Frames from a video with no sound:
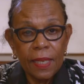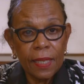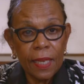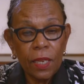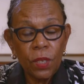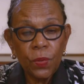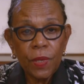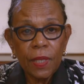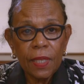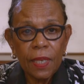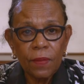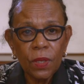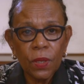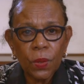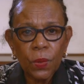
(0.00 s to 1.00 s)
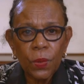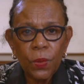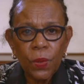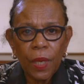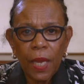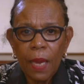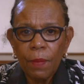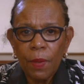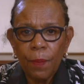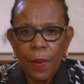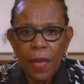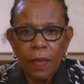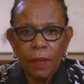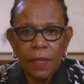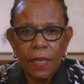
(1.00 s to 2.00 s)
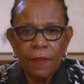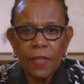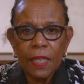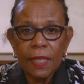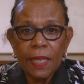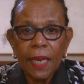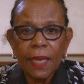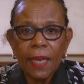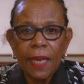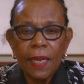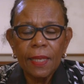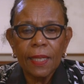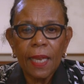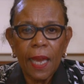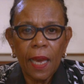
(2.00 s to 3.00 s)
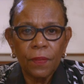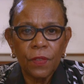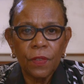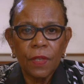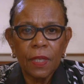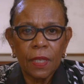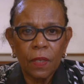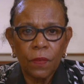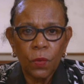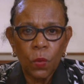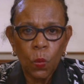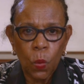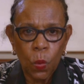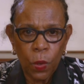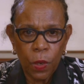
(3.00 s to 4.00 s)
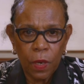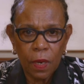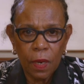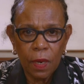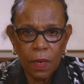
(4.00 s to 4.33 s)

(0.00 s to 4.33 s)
His interest in the school came about in the decades after the Civil War.